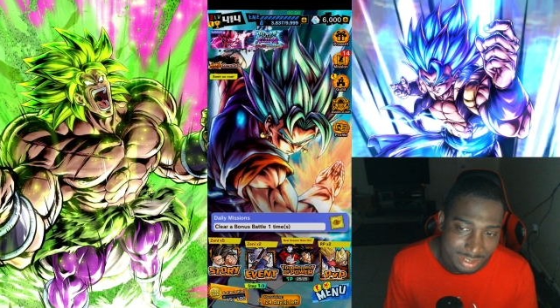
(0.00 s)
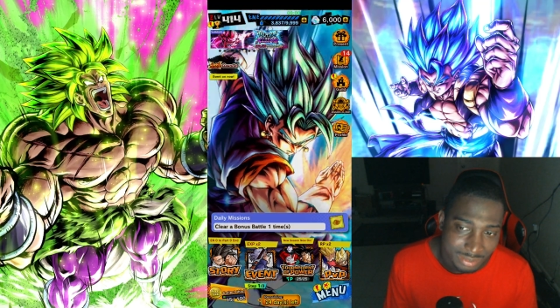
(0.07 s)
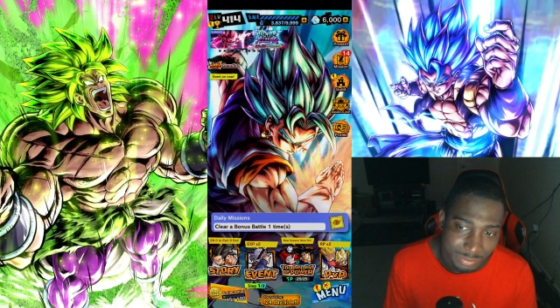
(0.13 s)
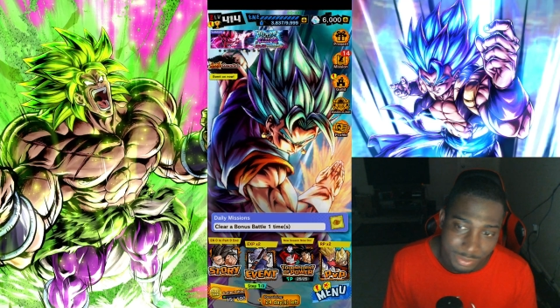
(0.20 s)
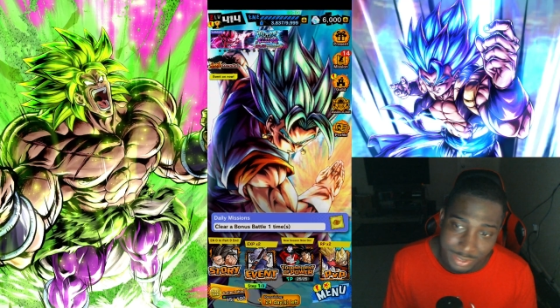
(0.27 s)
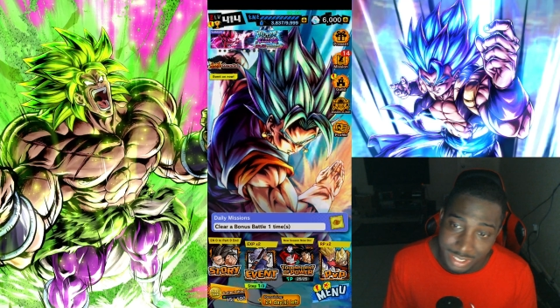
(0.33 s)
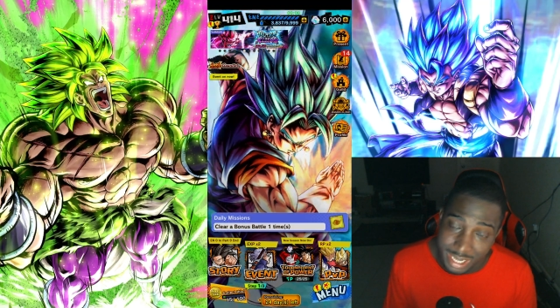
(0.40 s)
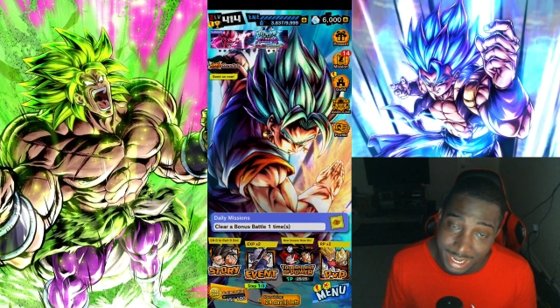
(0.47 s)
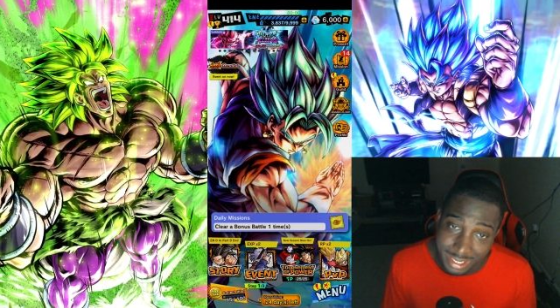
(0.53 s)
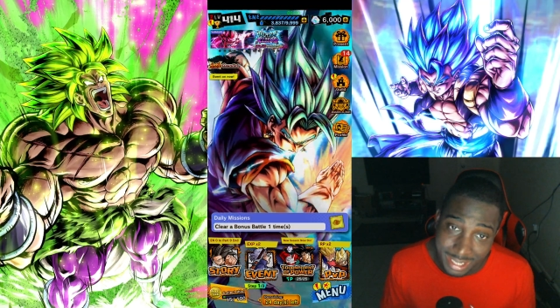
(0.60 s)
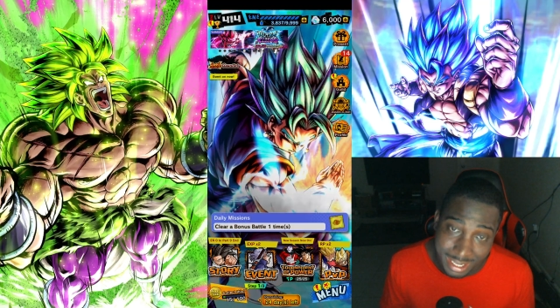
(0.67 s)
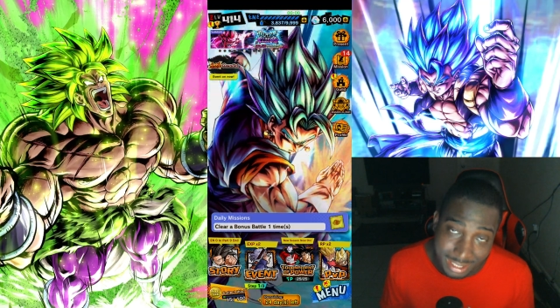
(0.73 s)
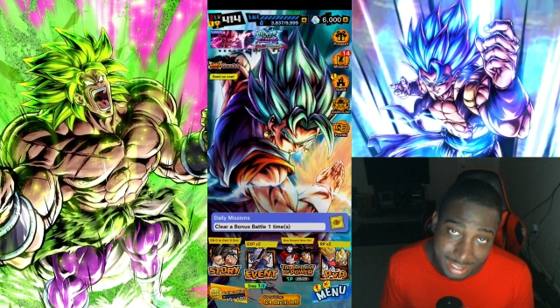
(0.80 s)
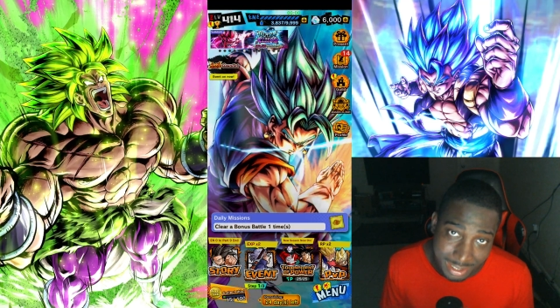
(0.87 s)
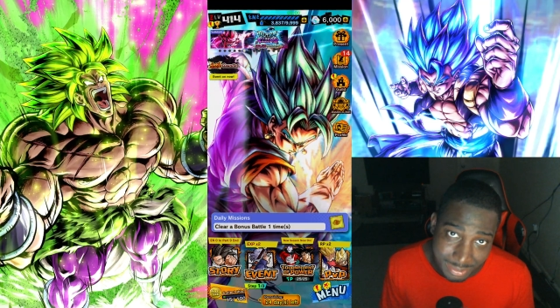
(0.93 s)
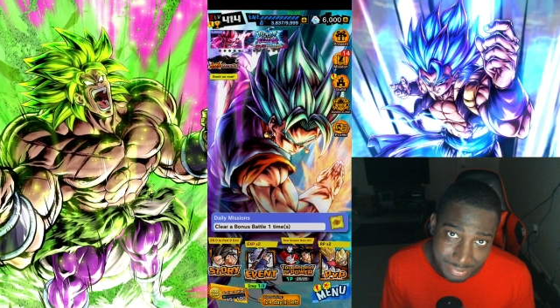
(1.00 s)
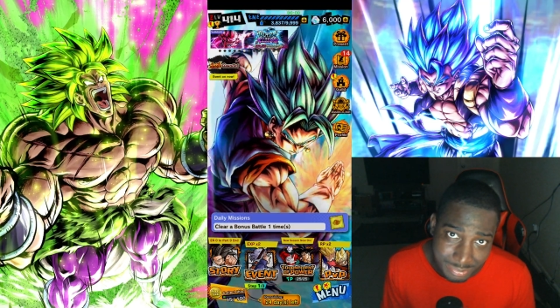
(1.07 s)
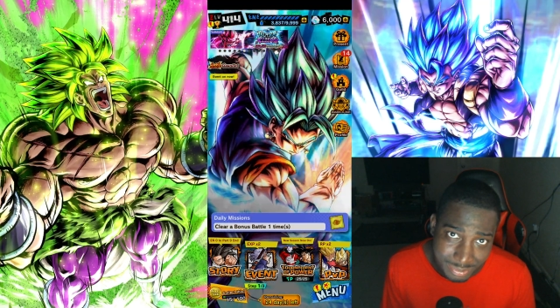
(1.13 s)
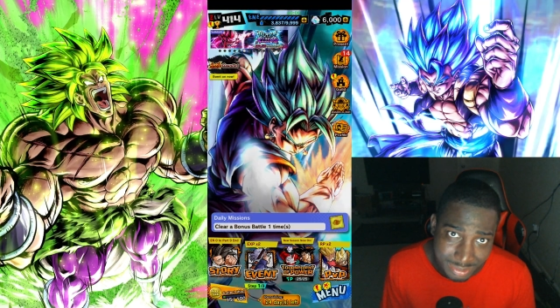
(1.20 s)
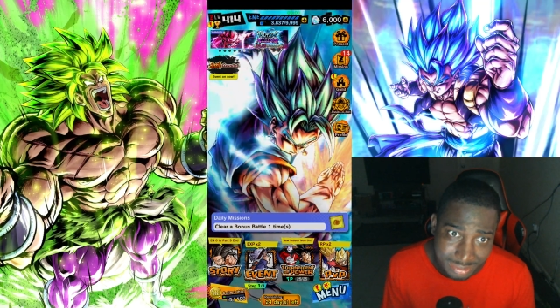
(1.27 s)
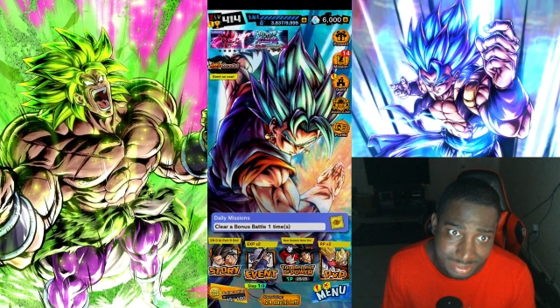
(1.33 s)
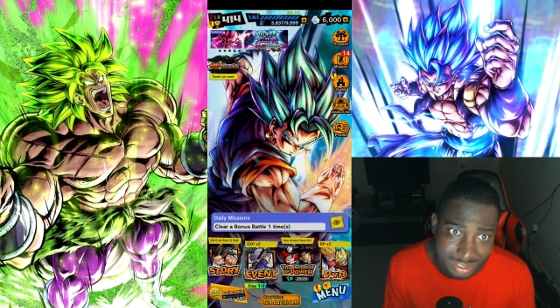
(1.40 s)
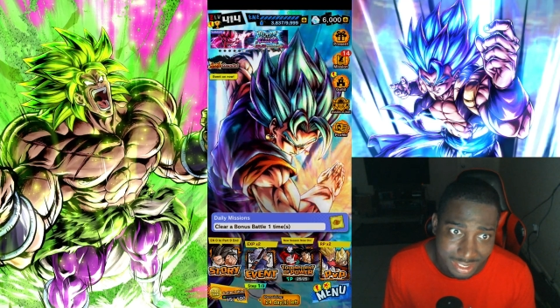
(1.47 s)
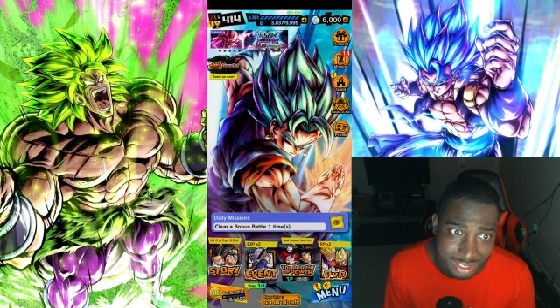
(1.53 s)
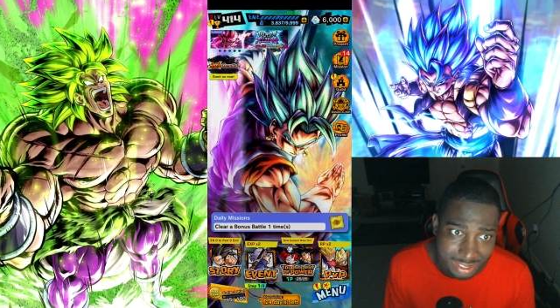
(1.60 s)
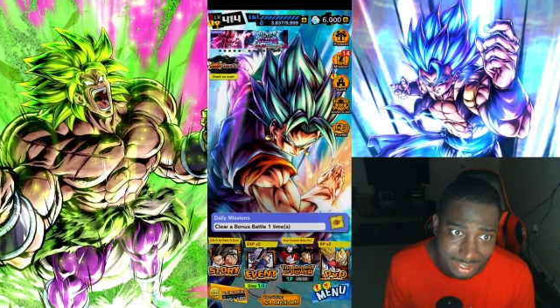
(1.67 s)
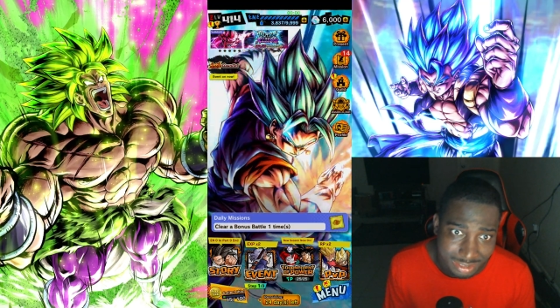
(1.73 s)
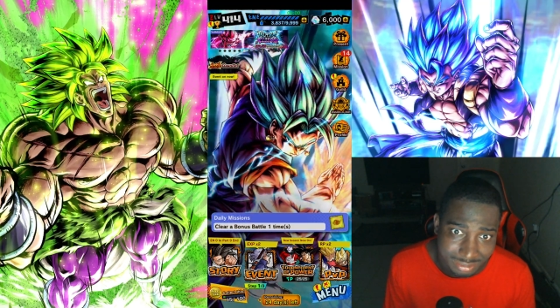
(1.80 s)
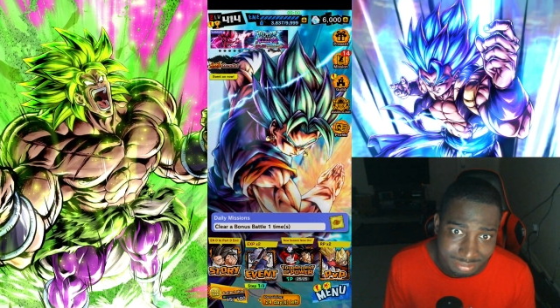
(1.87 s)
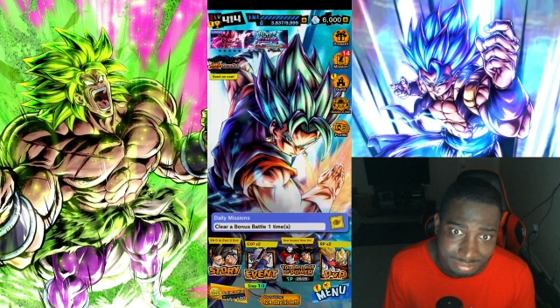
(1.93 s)
We already got an L F,
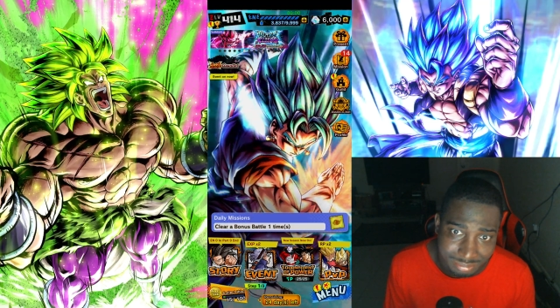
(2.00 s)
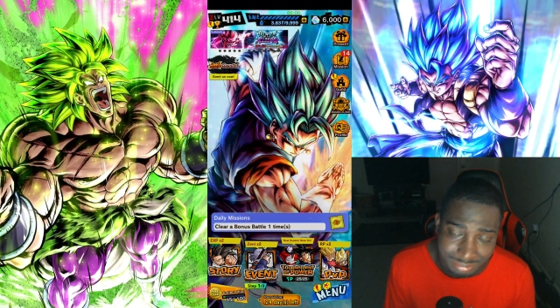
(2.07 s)
uh,